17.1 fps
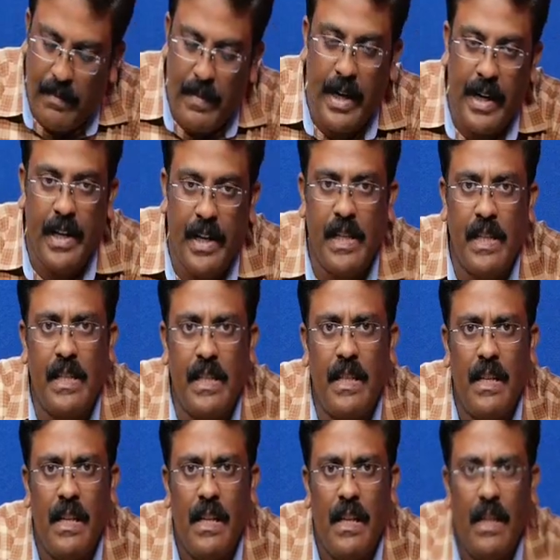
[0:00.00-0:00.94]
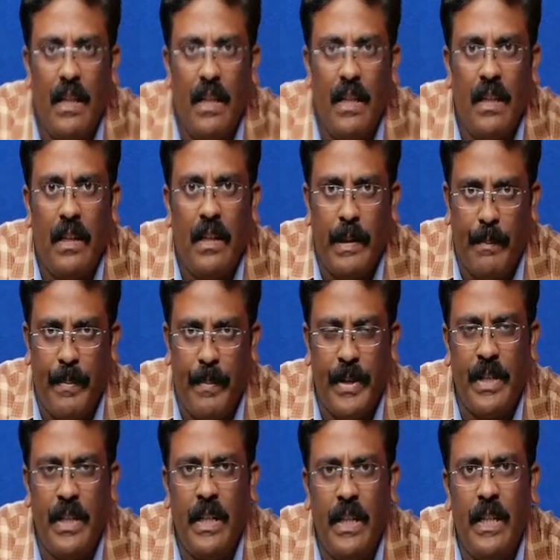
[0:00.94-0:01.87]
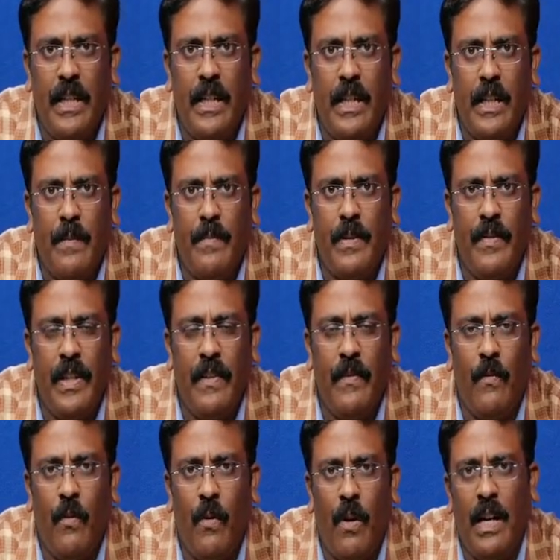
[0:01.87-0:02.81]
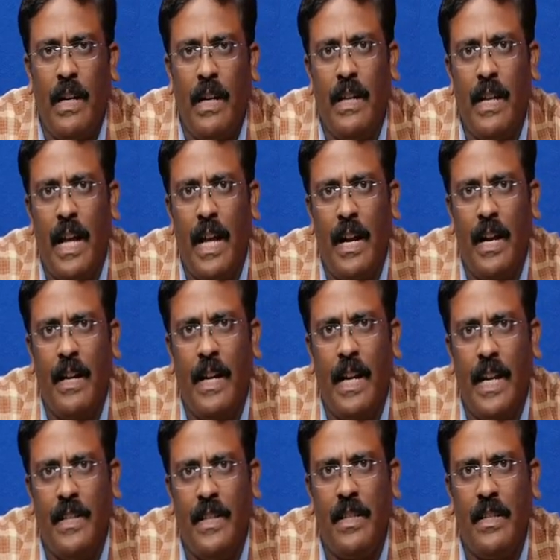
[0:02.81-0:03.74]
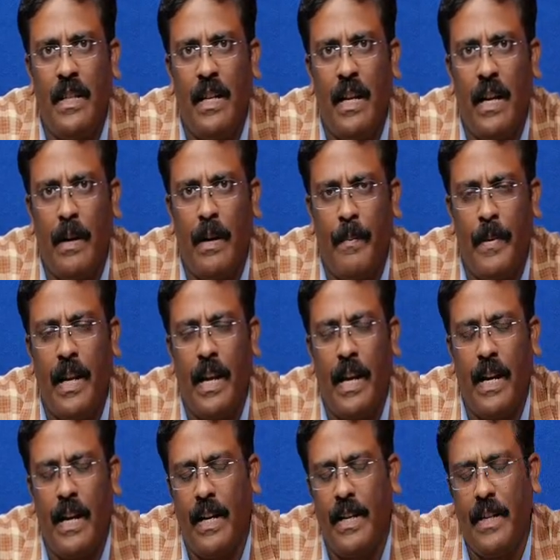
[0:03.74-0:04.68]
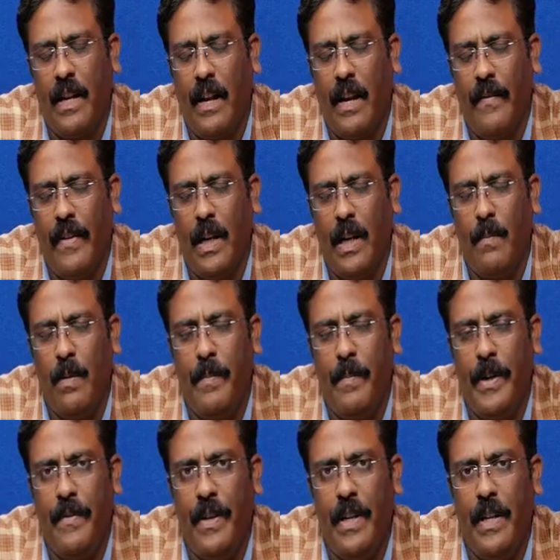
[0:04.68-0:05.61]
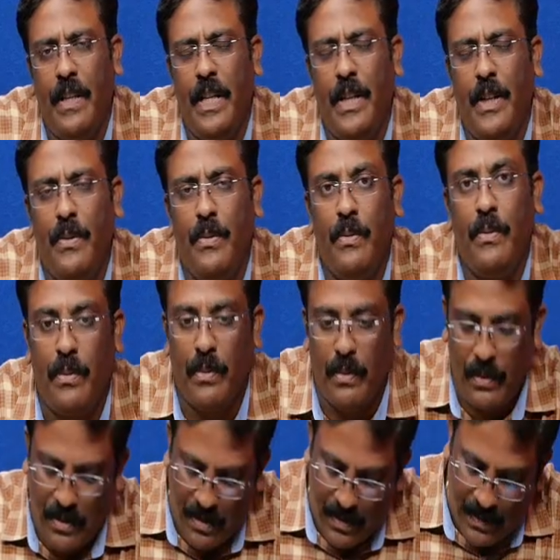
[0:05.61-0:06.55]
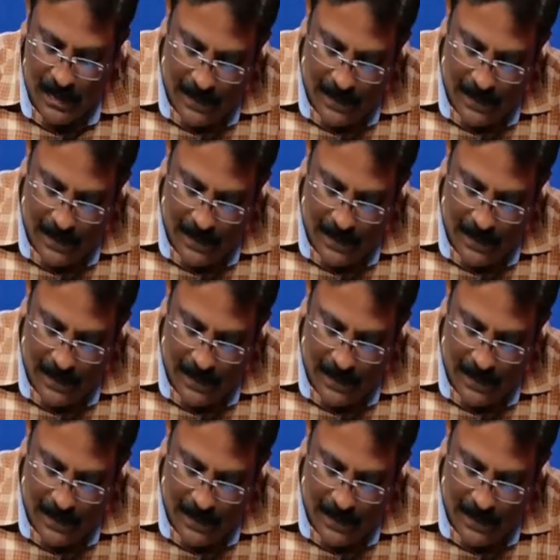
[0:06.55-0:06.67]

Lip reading: matrix is represented in terms of the what direct edges are available between the 2 nodes.